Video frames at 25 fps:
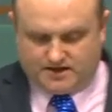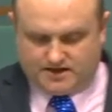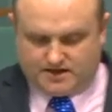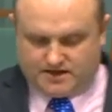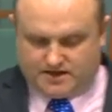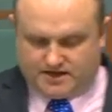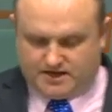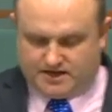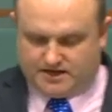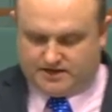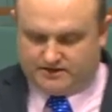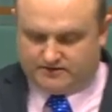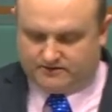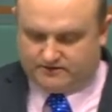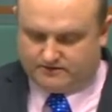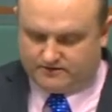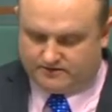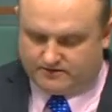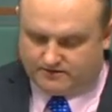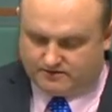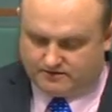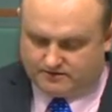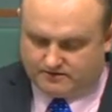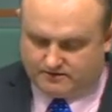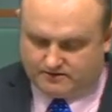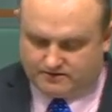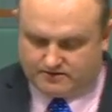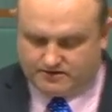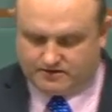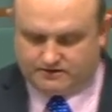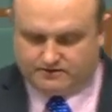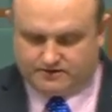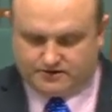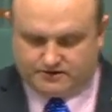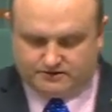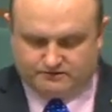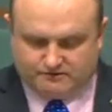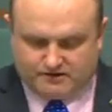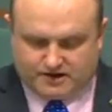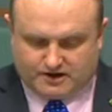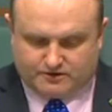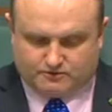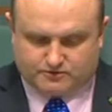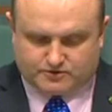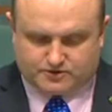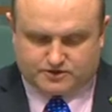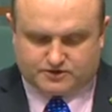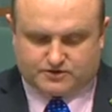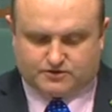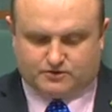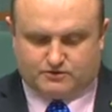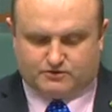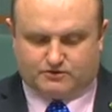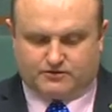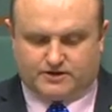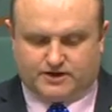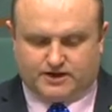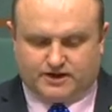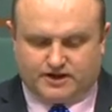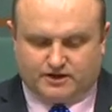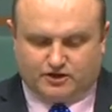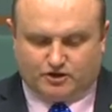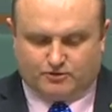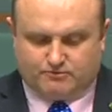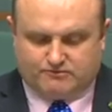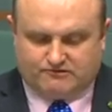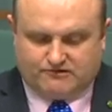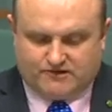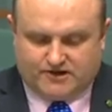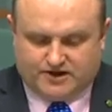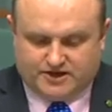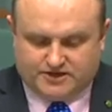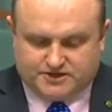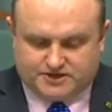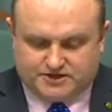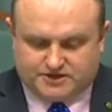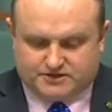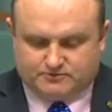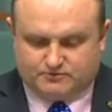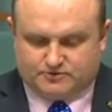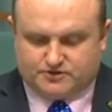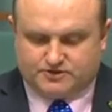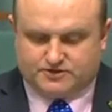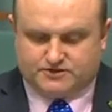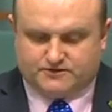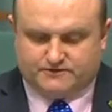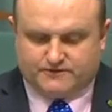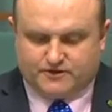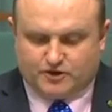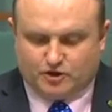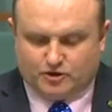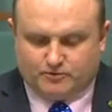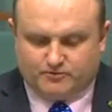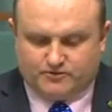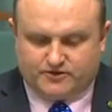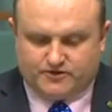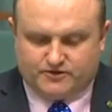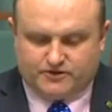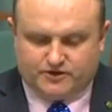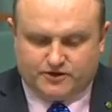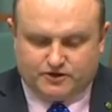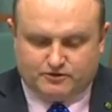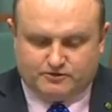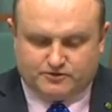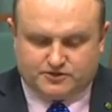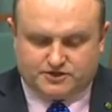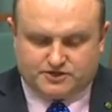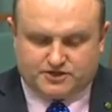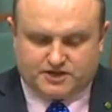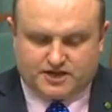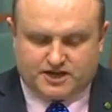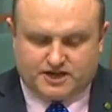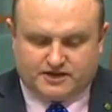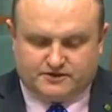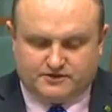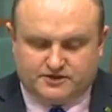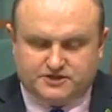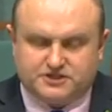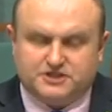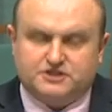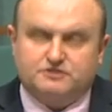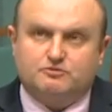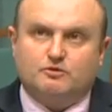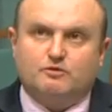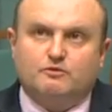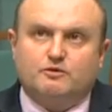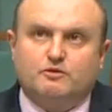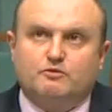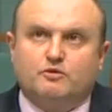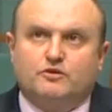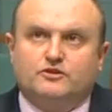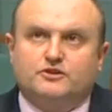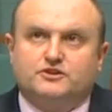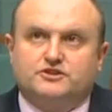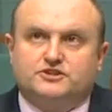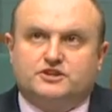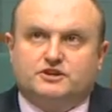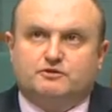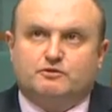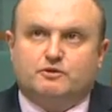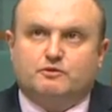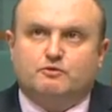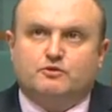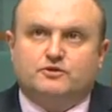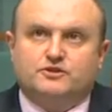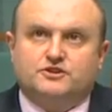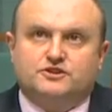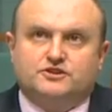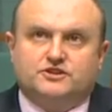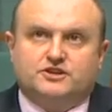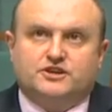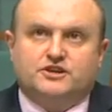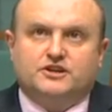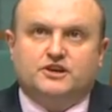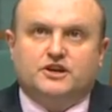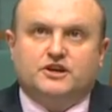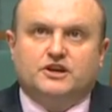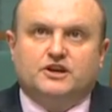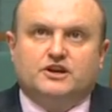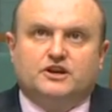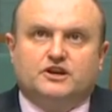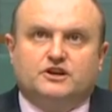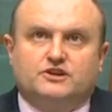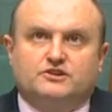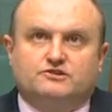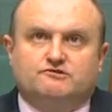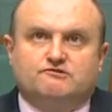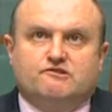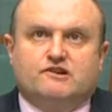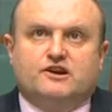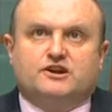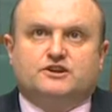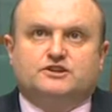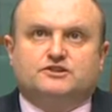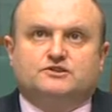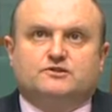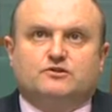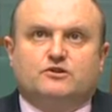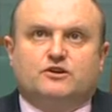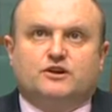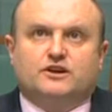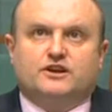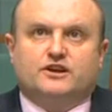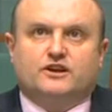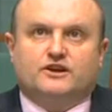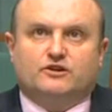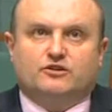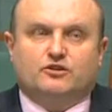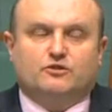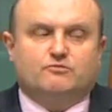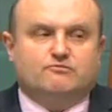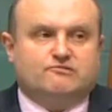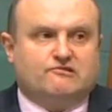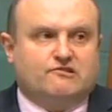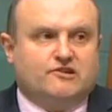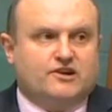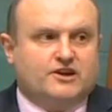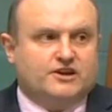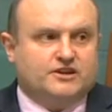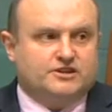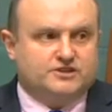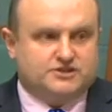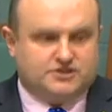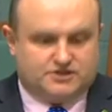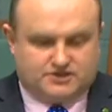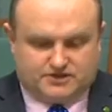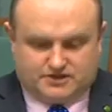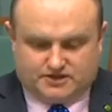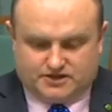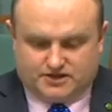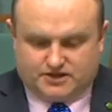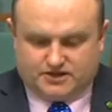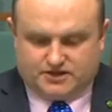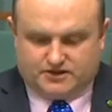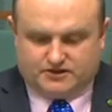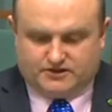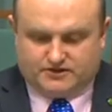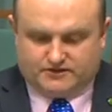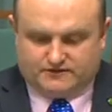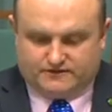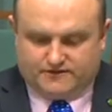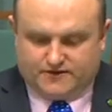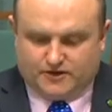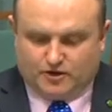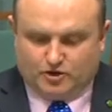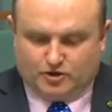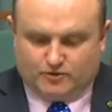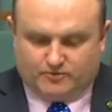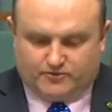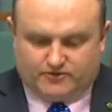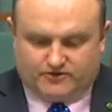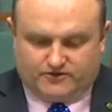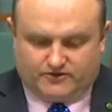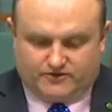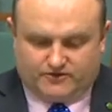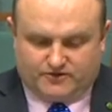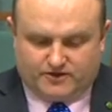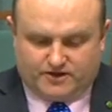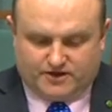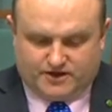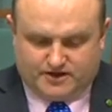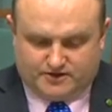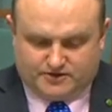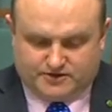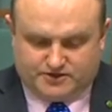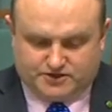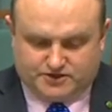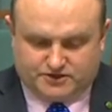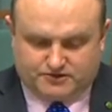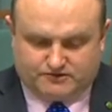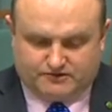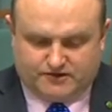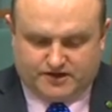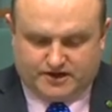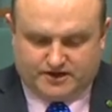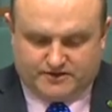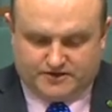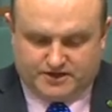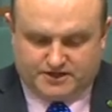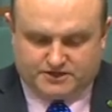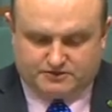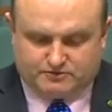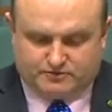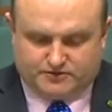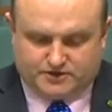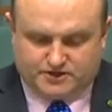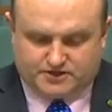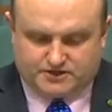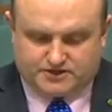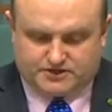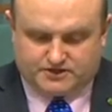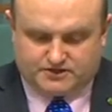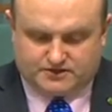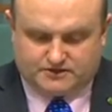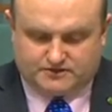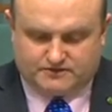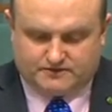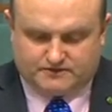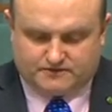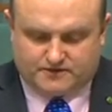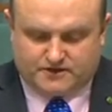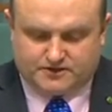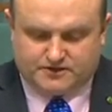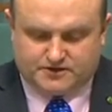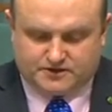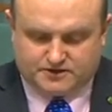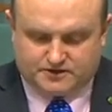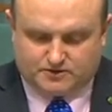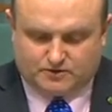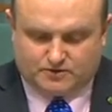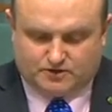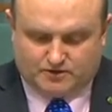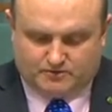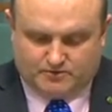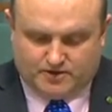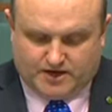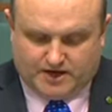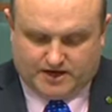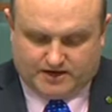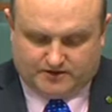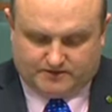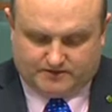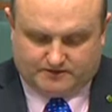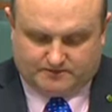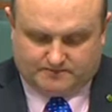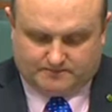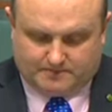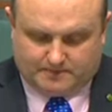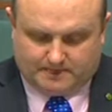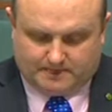And the drug was called Elaprase and was developed in the USA. And this is what we want to see. We want to see drugs like Elaprase developed in Australia. And that's what this fund is all about.